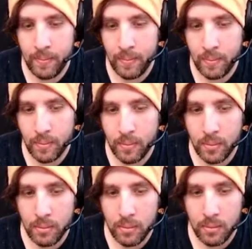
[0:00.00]

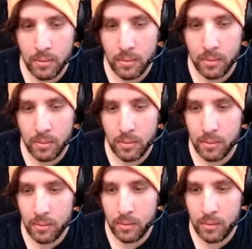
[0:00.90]

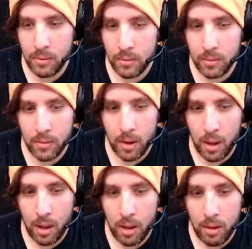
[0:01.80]

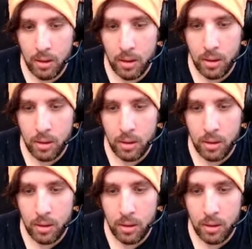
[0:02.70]
Nothing is said.